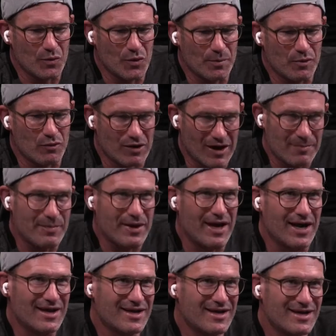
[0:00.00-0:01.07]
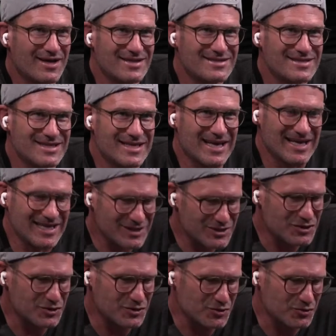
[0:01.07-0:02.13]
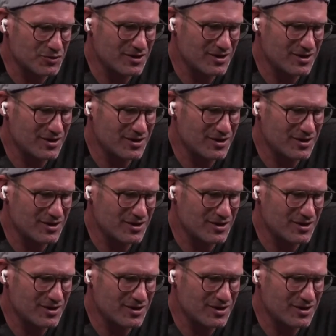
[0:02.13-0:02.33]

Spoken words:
we'll be right back to get into